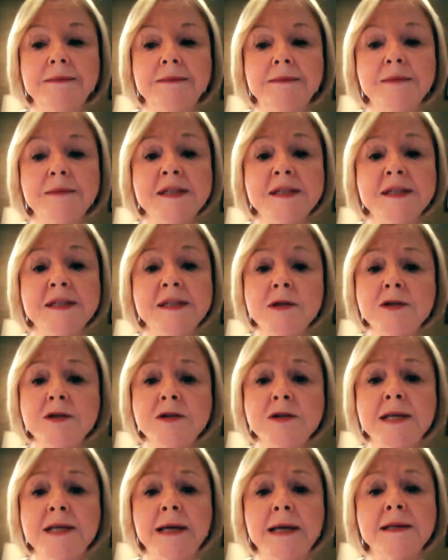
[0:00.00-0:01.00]

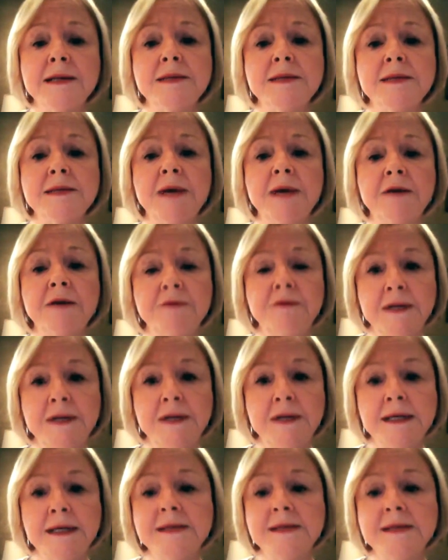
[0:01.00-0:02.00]
Misunderstandings about
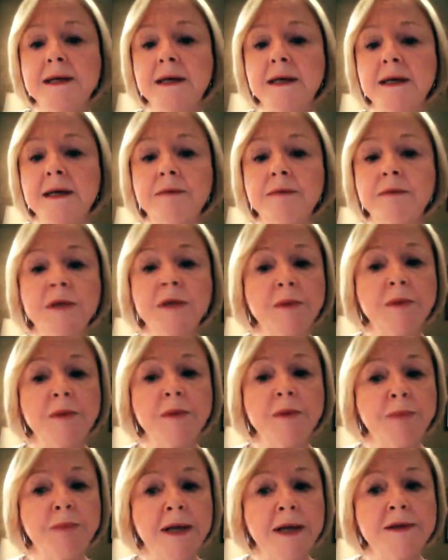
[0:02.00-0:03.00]
fees and minimum
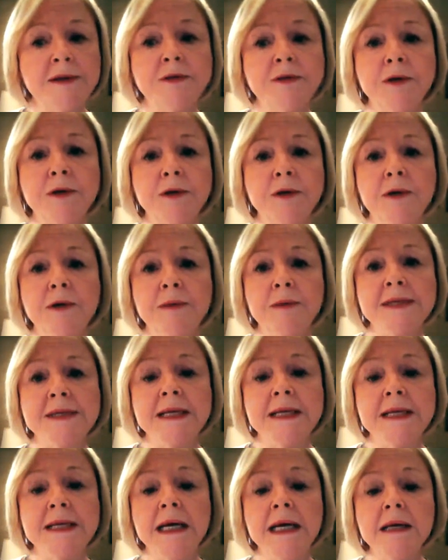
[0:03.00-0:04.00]
balance
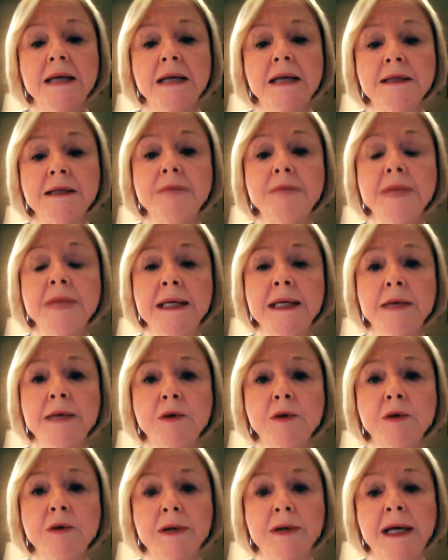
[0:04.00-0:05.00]
requirements lead
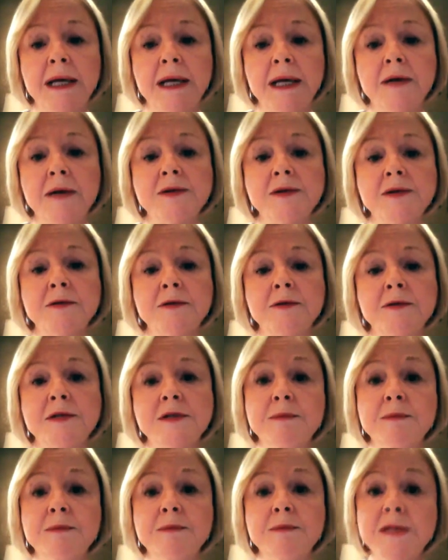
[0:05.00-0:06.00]
many immigrant households
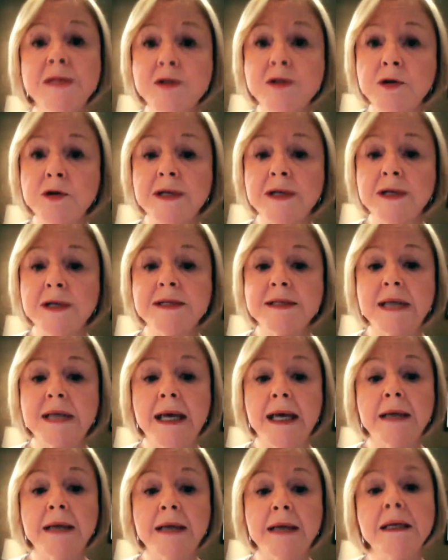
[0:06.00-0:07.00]
to mistrust
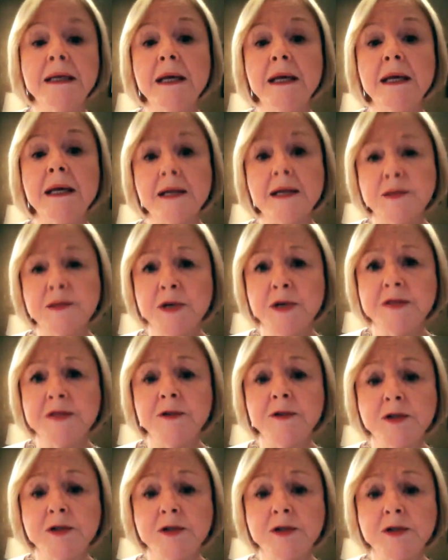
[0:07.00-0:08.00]
and express
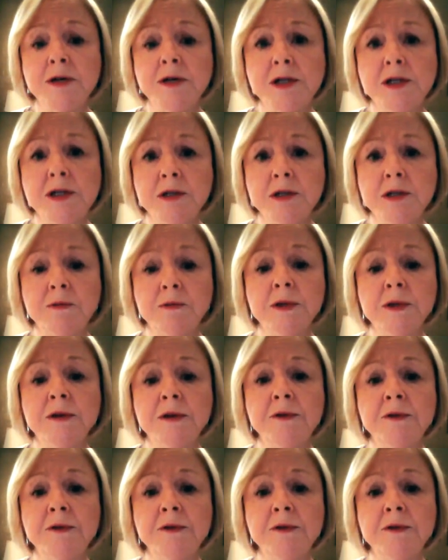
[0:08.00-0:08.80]
frustration with their